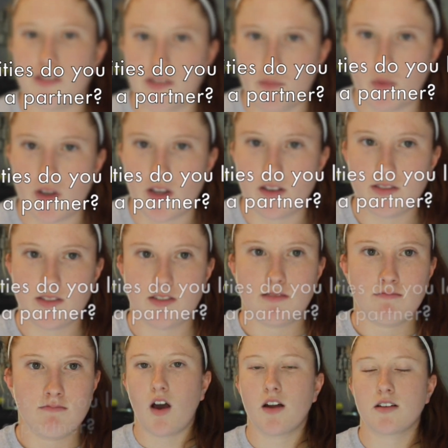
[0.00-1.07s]
in someone else.
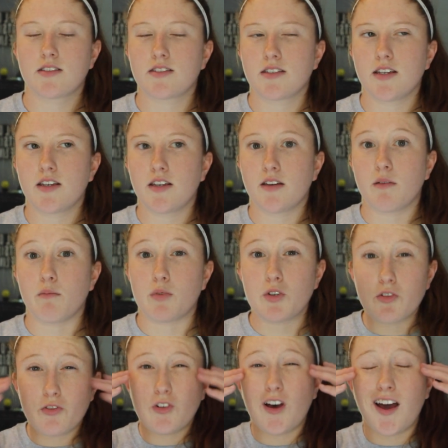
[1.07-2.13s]
Honestly,
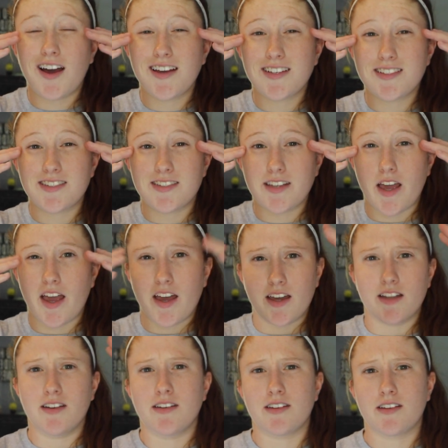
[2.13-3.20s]
beautiful eyes
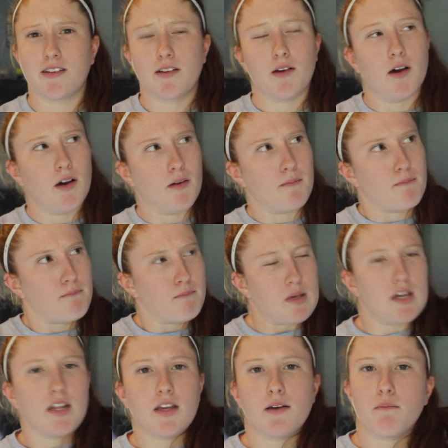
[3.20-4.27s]
and a
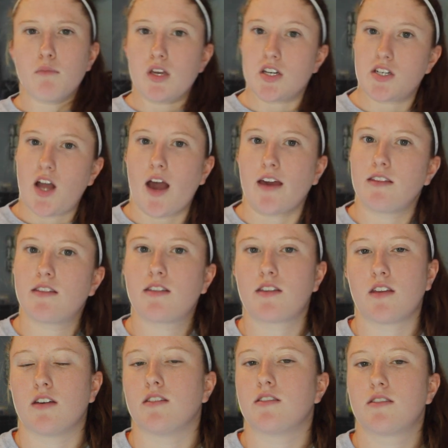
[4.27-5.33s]
medium-ish height,
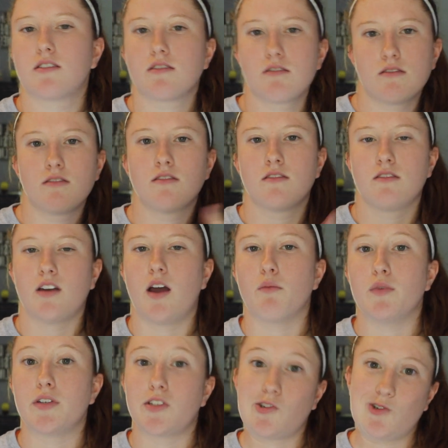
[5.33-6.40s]
because
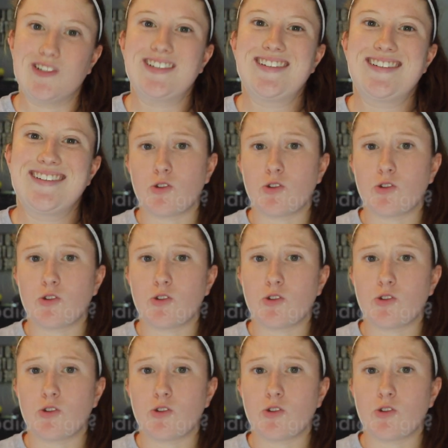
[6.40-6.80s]
I'm really short.